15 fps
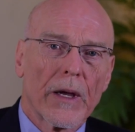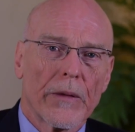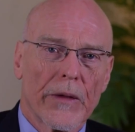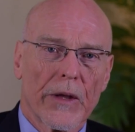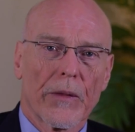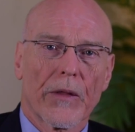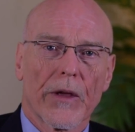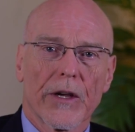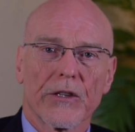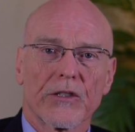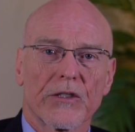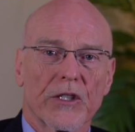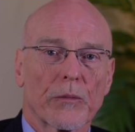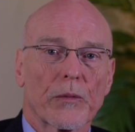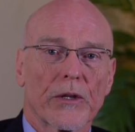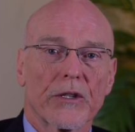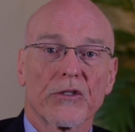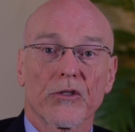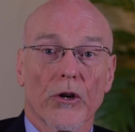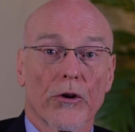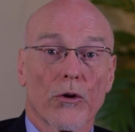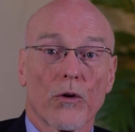and then things simply
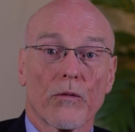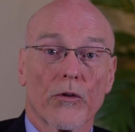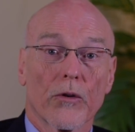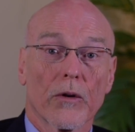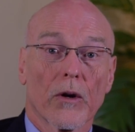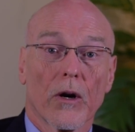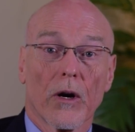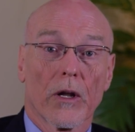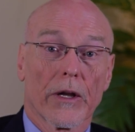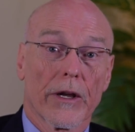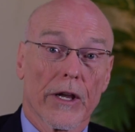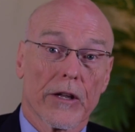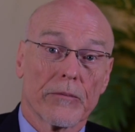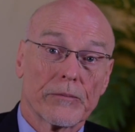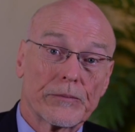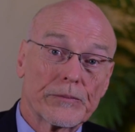start over all again.